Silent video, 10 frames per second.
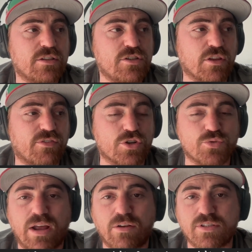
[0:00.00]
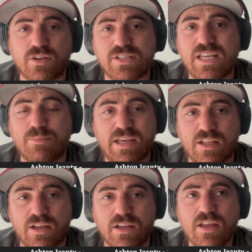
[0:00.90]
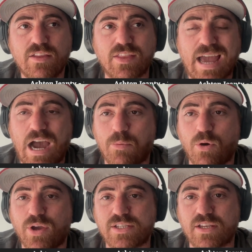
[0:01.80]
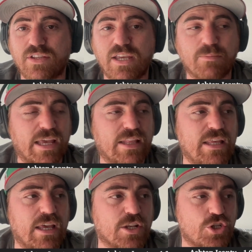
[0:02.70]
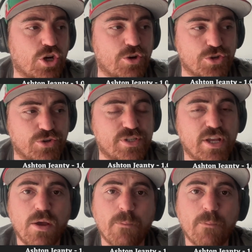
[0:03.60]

to the first round to a team like the Cowboys, a team like the Chargers,